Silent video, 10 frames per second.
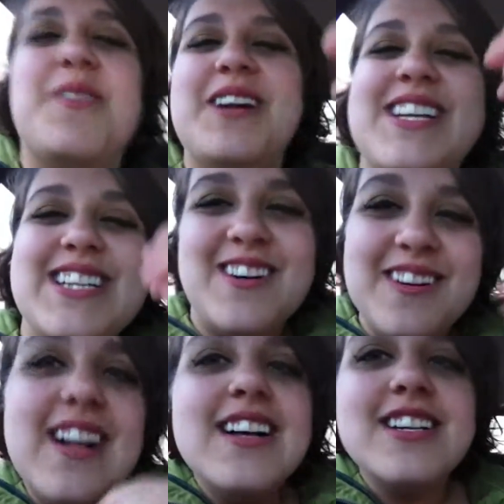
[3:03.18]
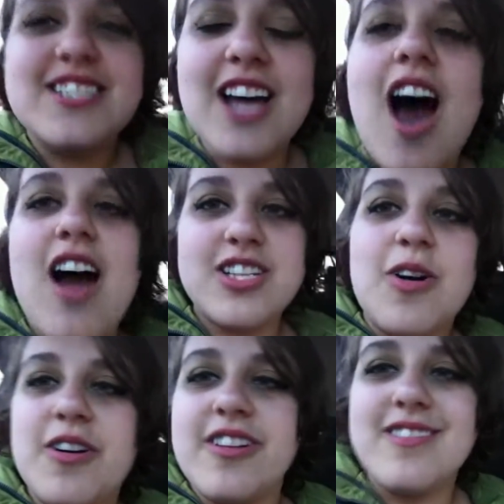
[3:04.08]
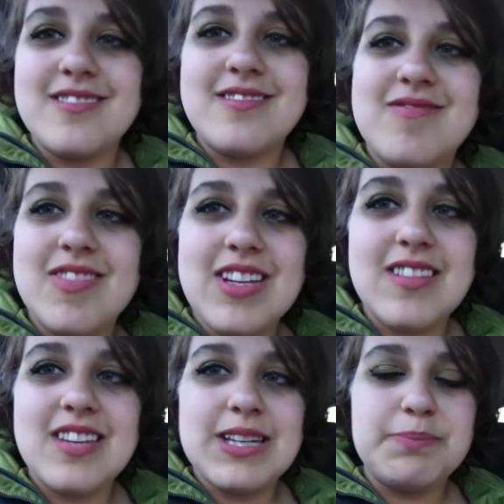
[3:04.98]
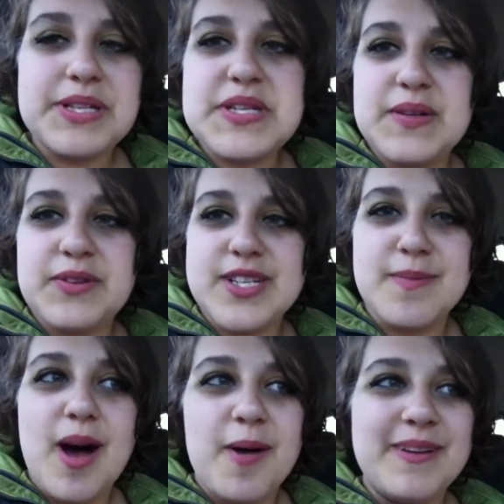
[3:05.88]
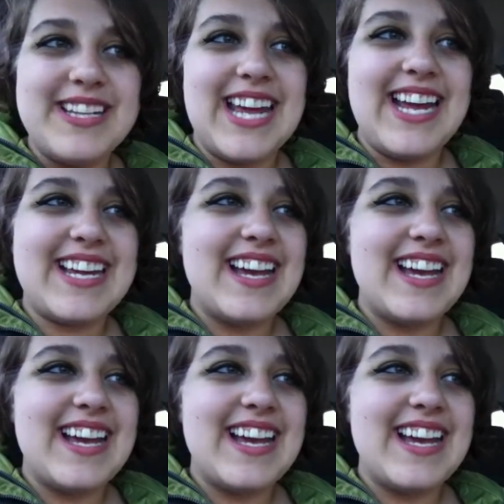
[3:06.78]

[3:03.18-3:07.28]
the window to order the blizzard for his mom. And like,